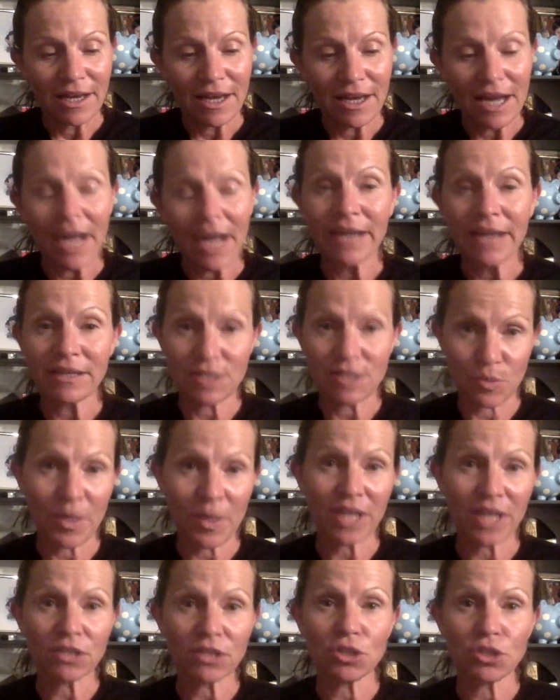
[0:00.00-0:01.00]
I
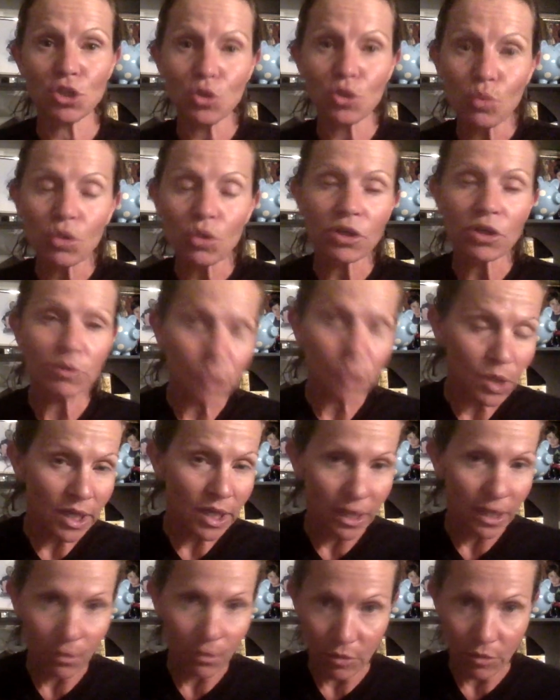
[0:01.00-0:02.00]
expect you will
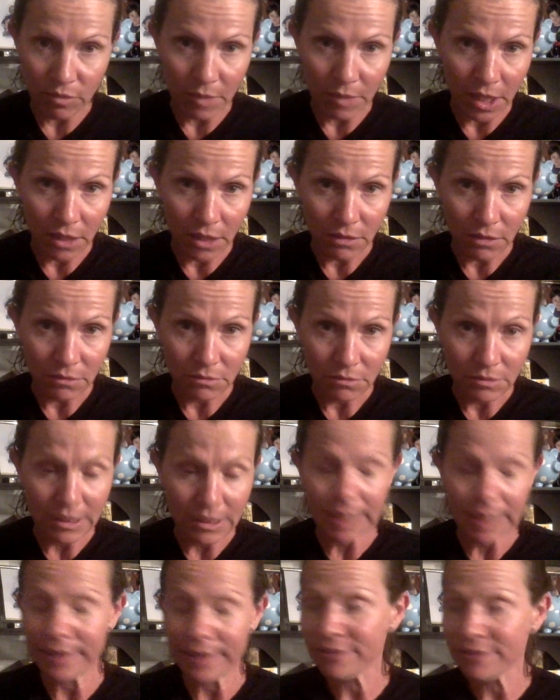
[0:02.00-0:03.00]
communicate with me.
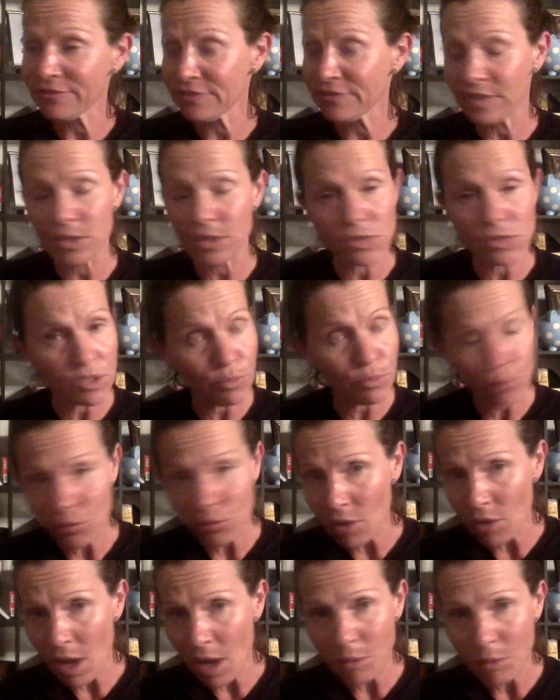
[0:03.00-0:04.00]
If there's a
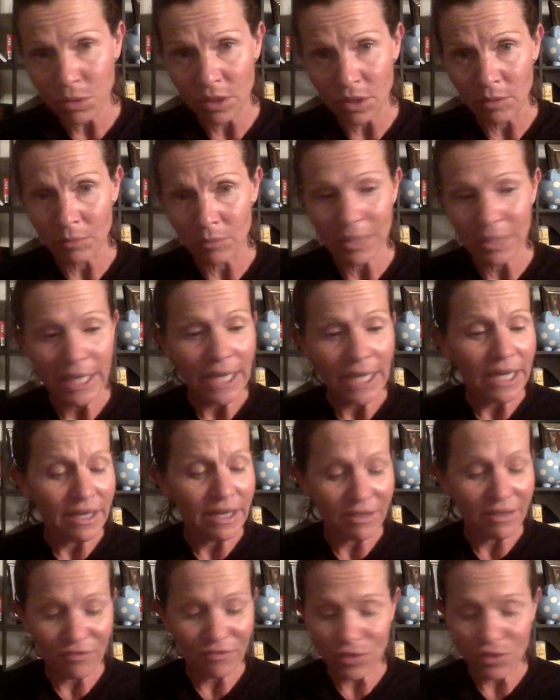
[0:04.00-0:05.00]
problem,
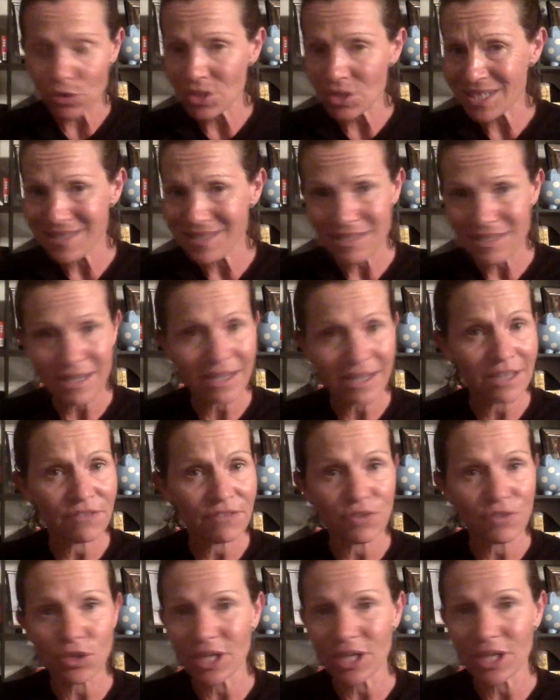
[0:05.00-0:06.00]
if you're sick, if
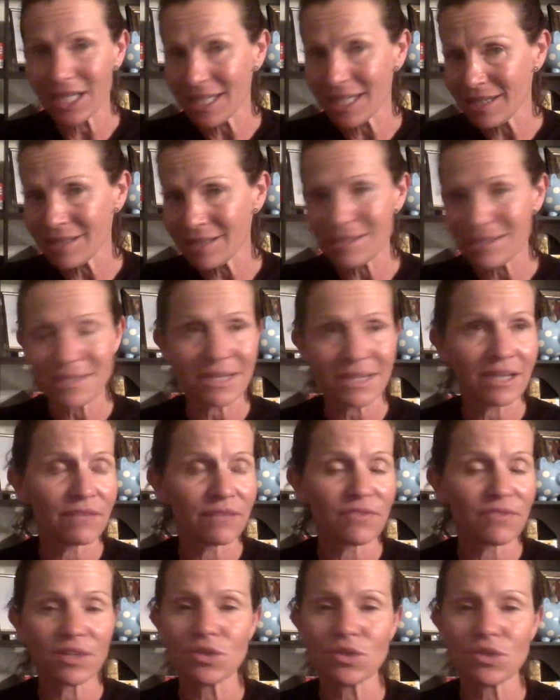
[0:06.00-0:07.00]
your kid's sick, if
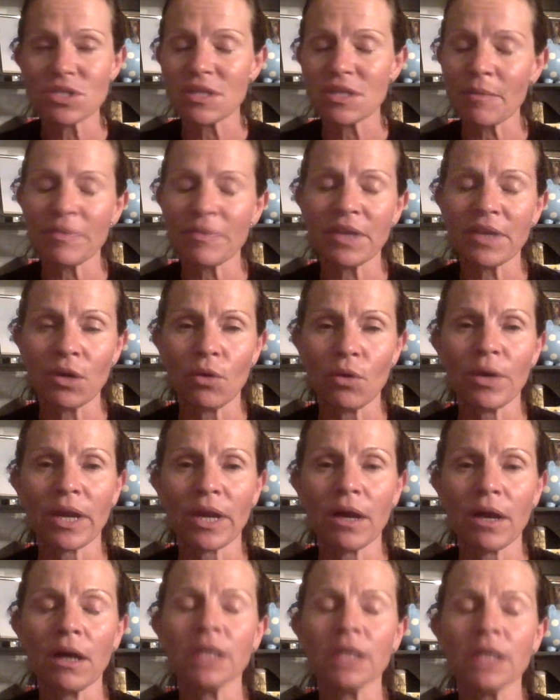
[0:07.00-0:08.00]
there's something going
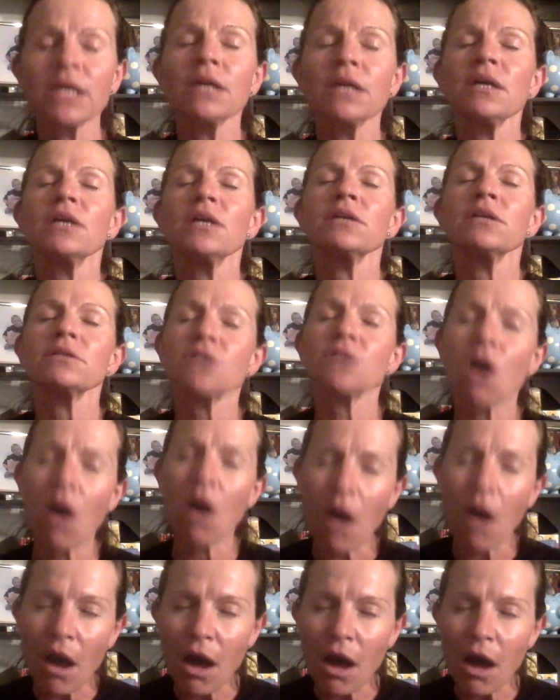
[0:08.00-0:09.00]
on,
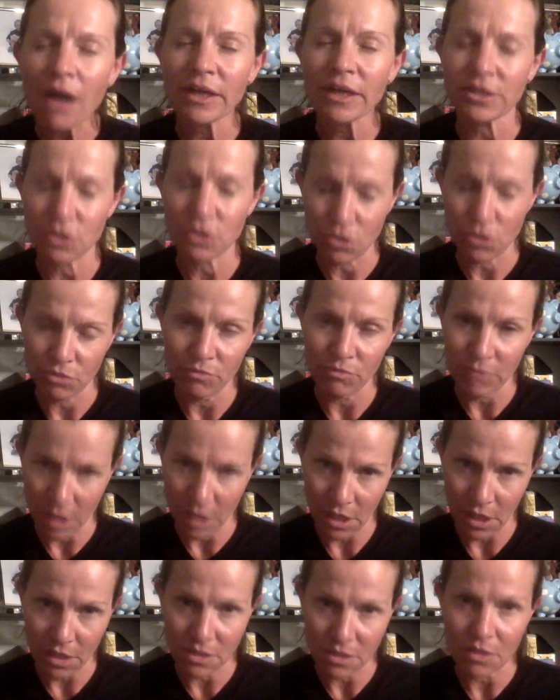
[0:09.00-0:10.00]
talk to
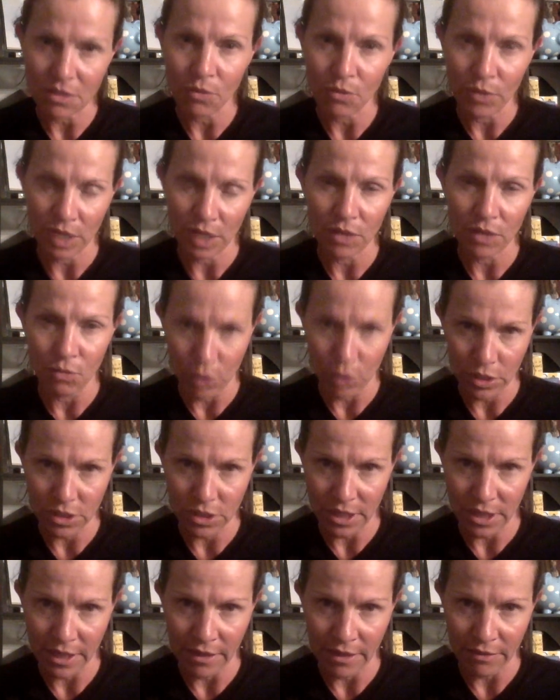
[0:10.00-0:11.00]
me so we can work
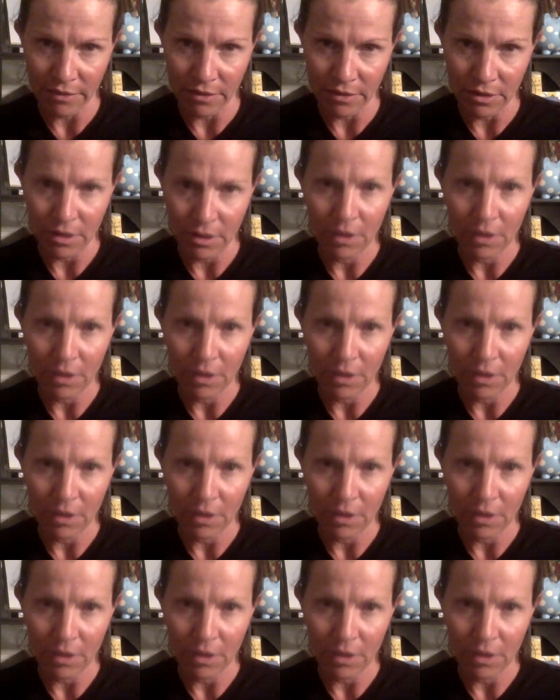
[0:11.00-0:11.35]
together.